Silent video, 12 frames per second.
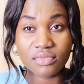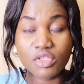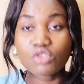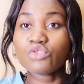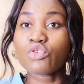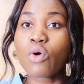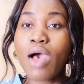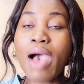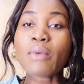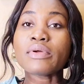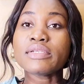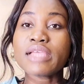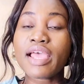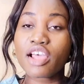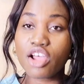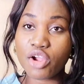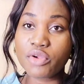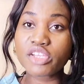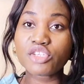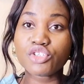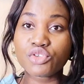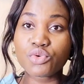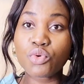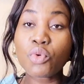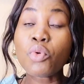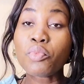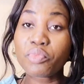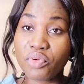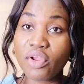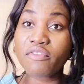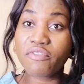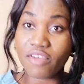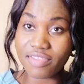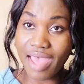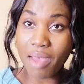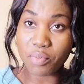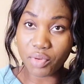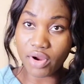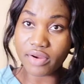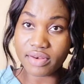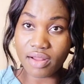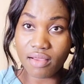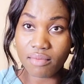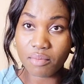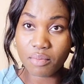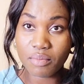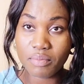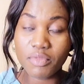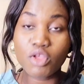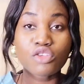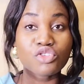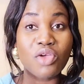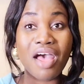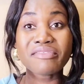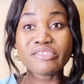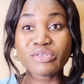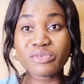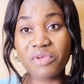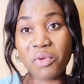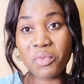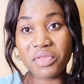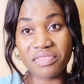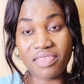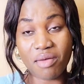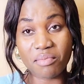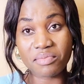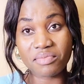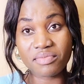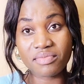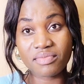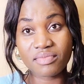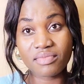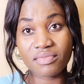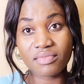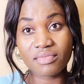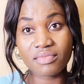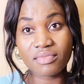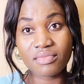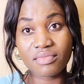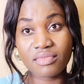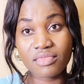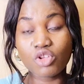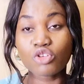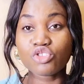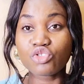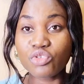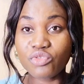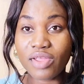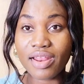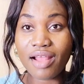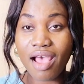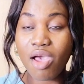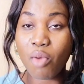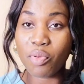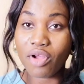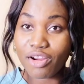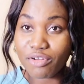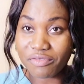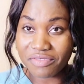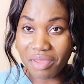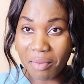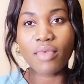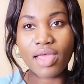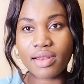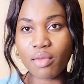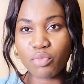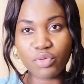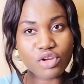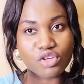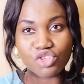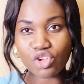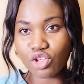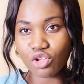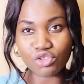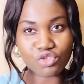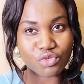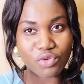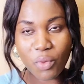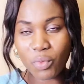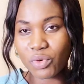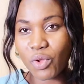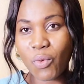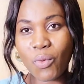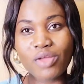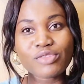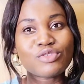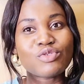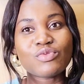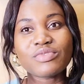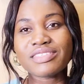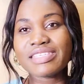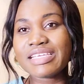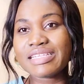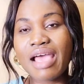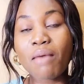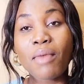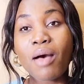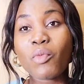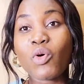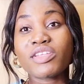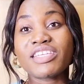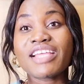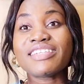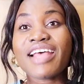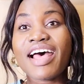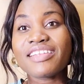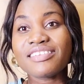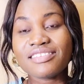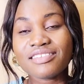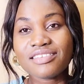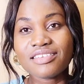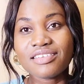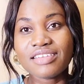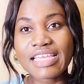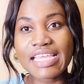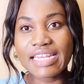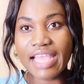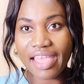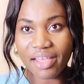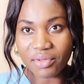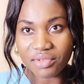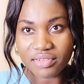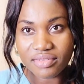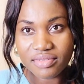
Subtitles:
So I would encourage you, pray for that partner. Because you have children with them. Your children are a part of them. And I'm pretty sure your children will not want to see their mom or their dad in hell.